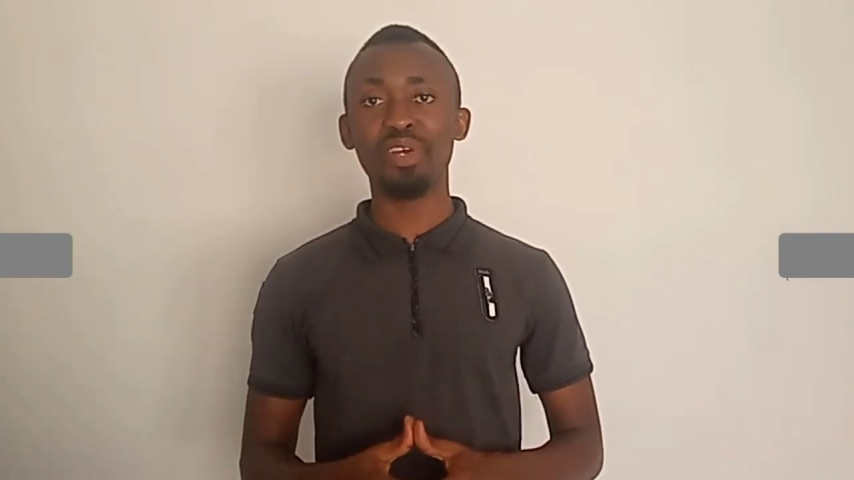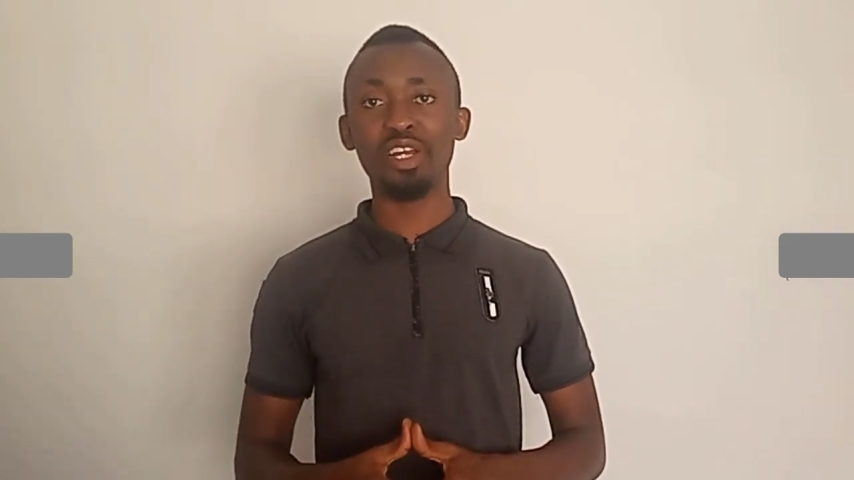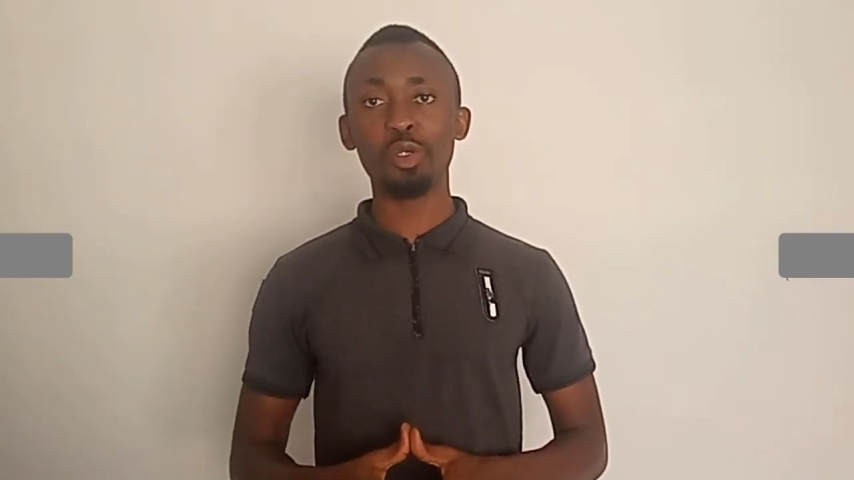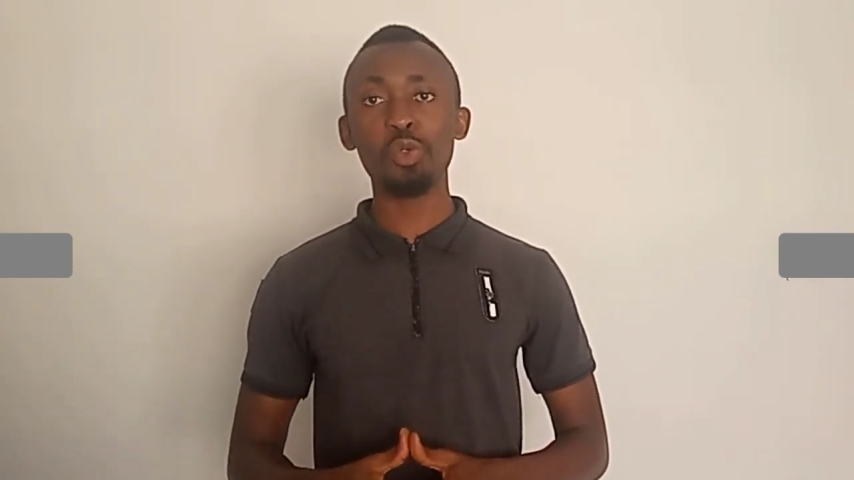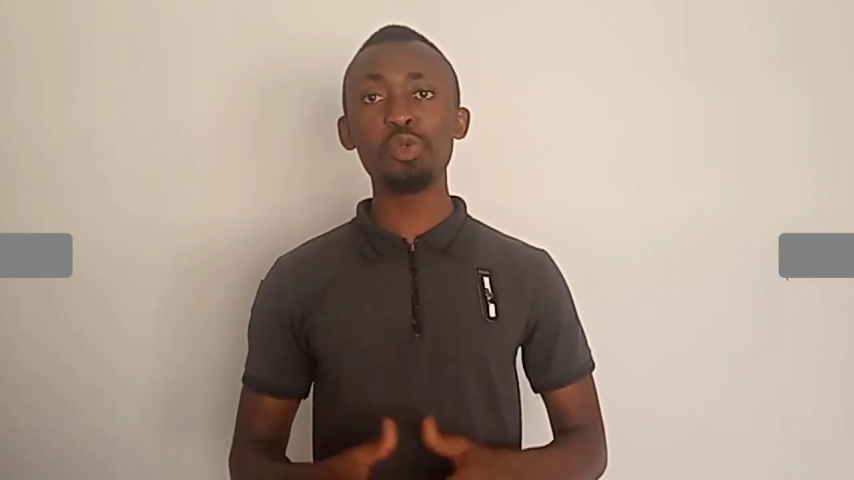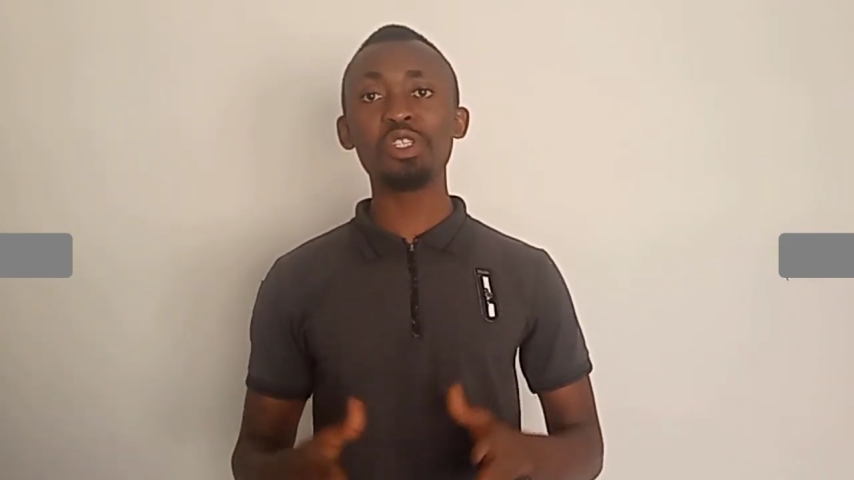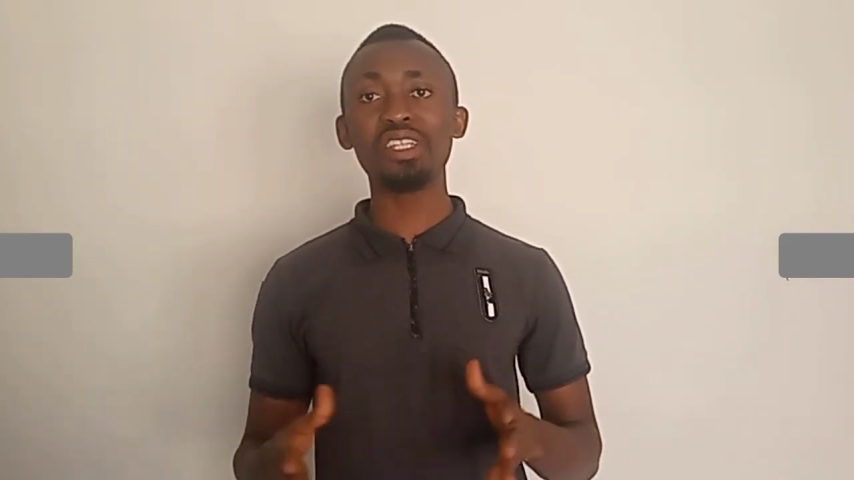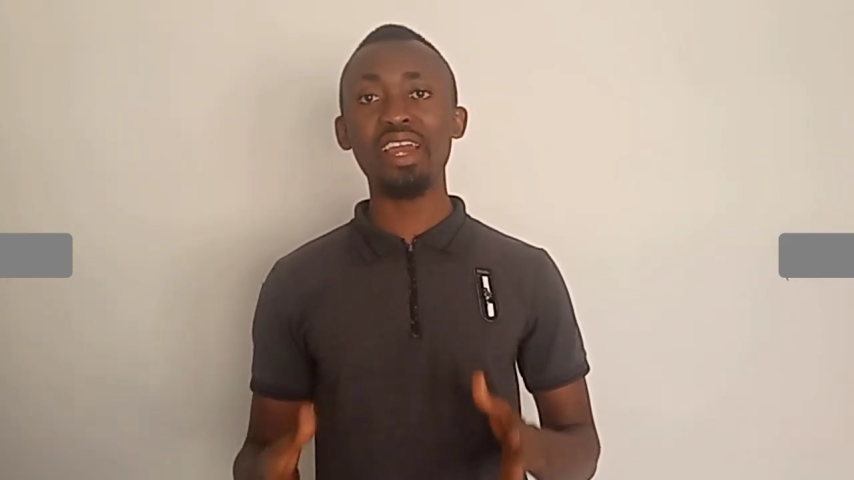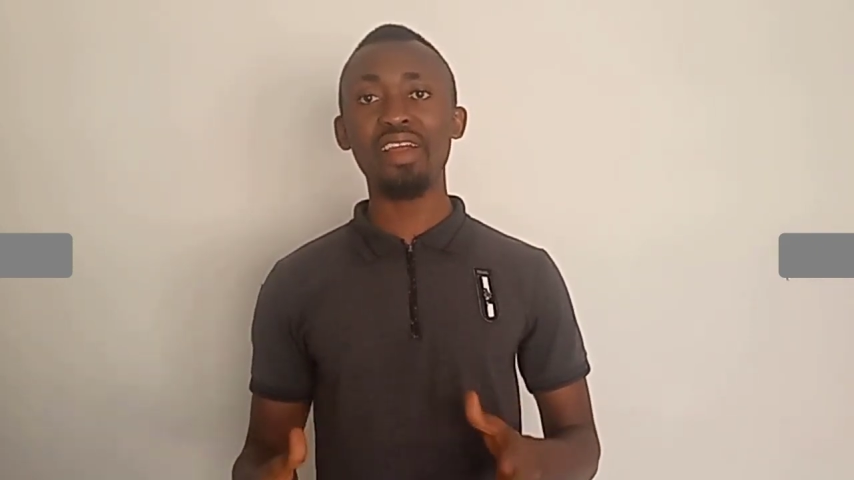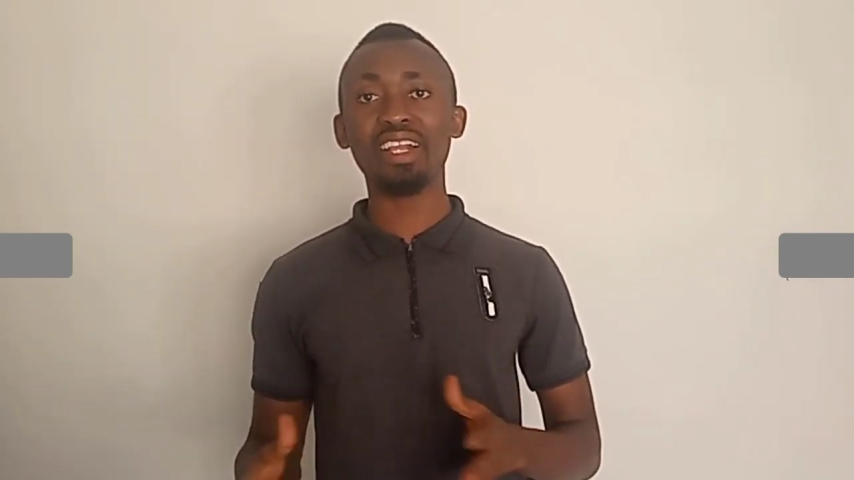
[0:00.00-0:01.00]
bank whose
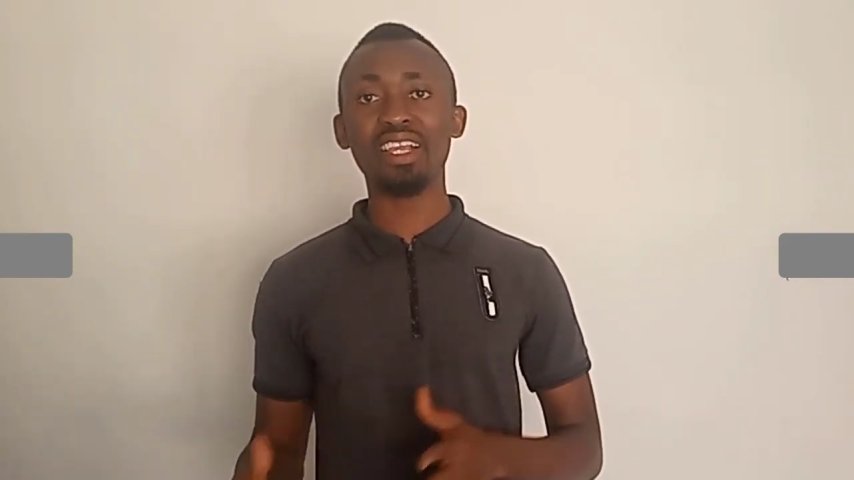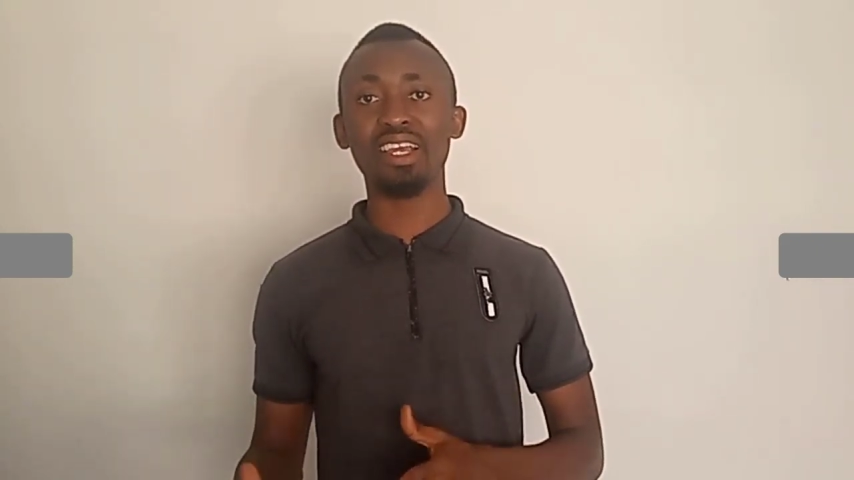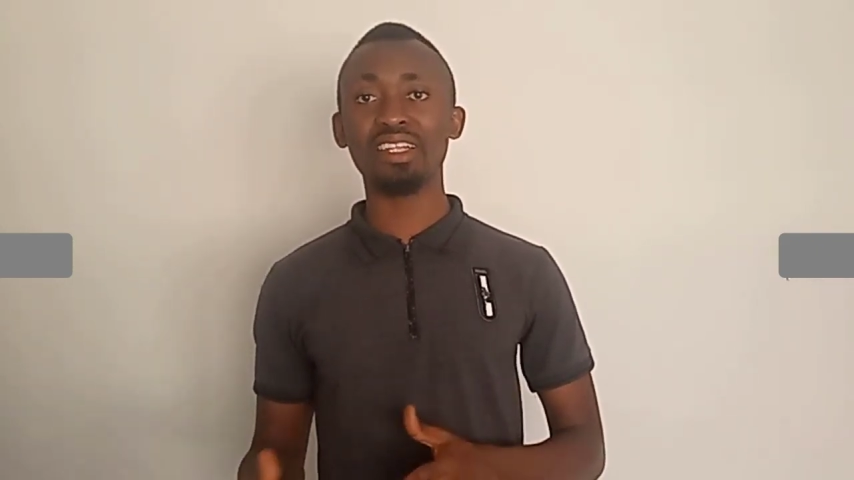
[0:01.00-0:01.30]
Naira